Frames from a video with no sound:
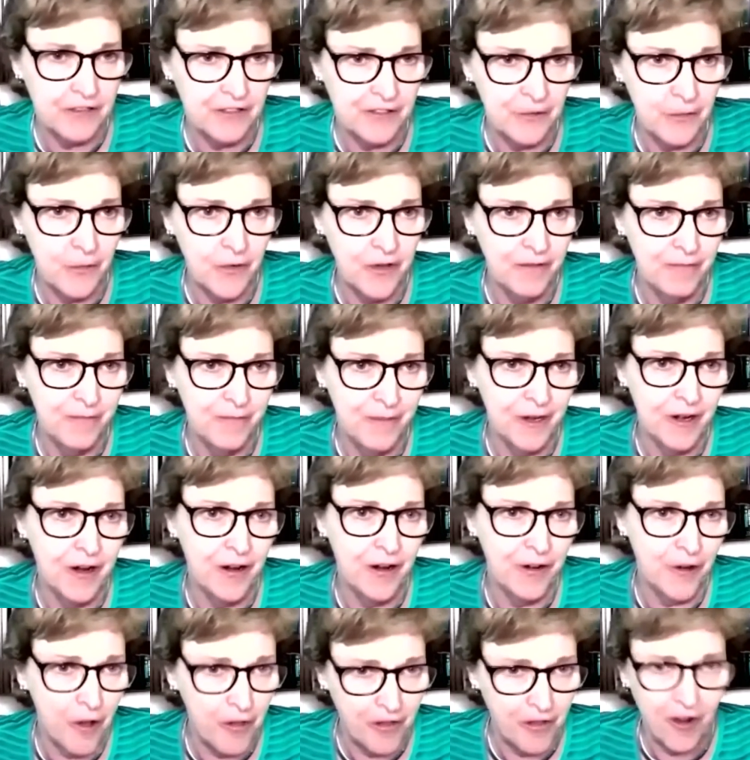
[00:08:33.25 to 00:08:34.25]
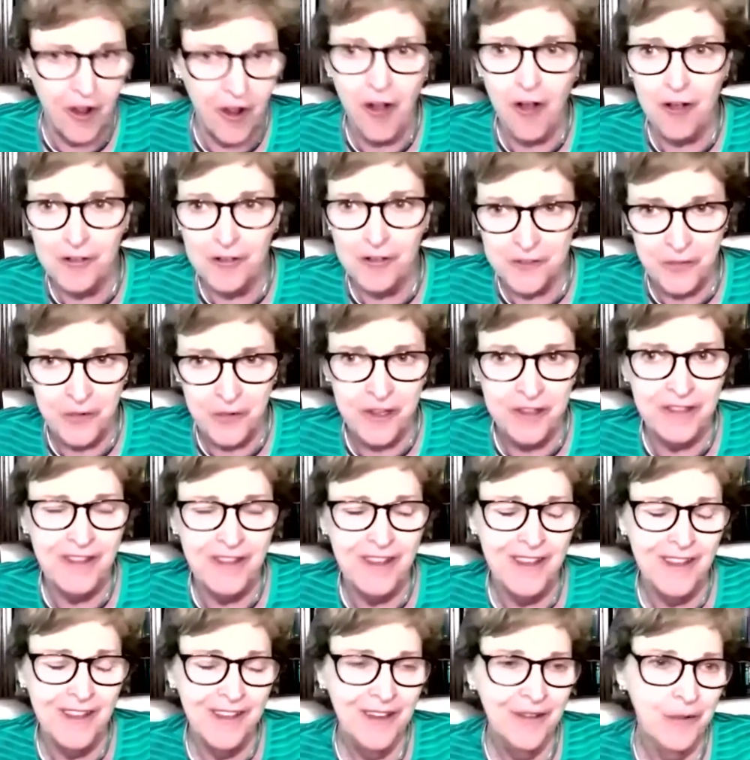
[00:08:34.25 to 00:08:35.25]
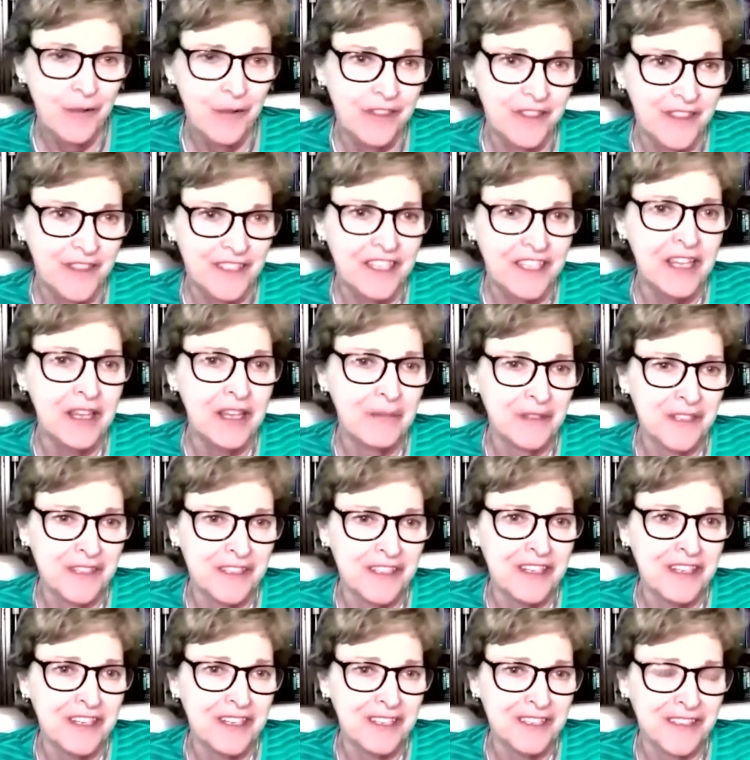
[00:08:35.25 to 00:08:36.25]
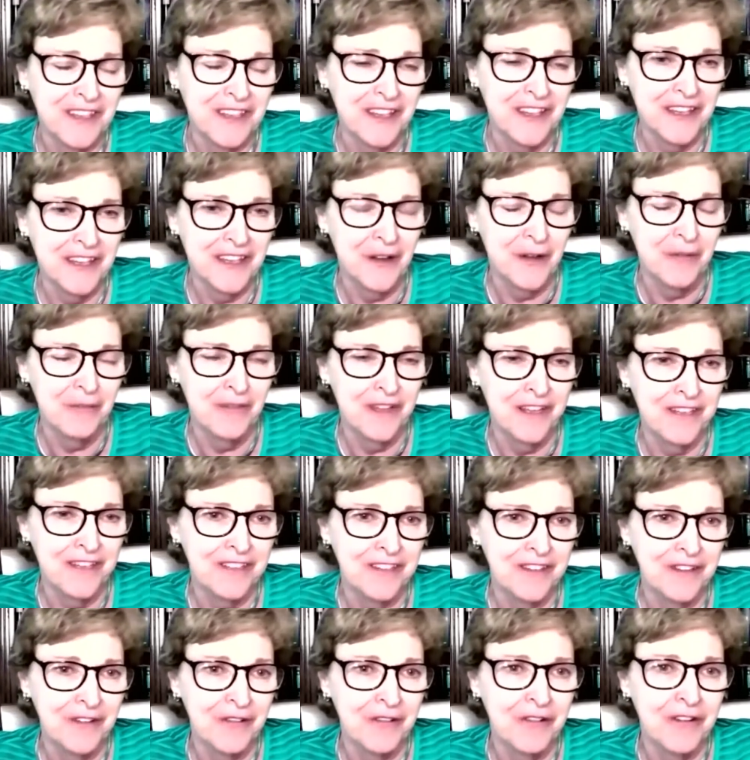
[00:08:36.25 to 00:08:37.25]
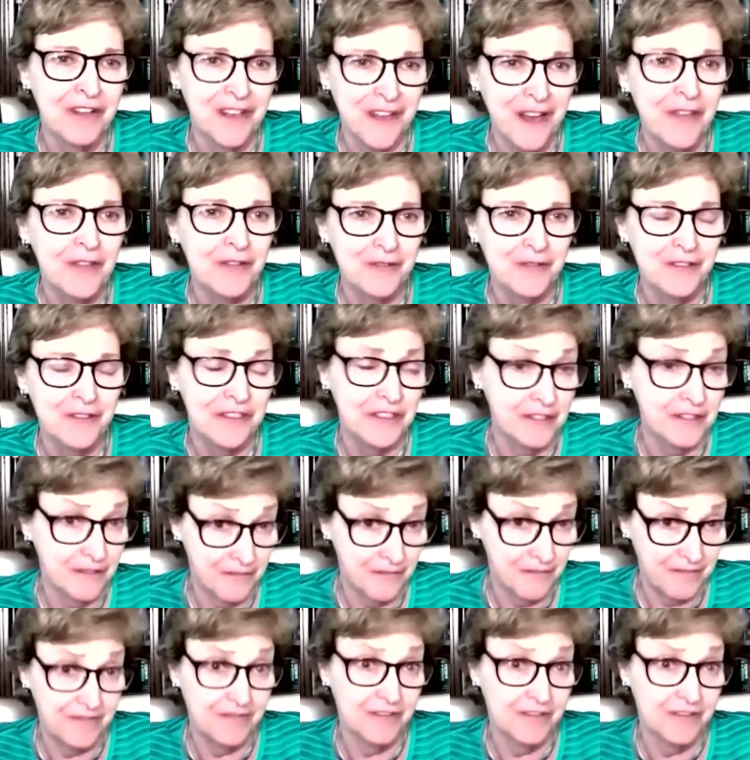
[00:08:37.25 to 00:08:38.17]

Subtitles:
So we've been on all the calls with the team at CDC and Homeland Security and others to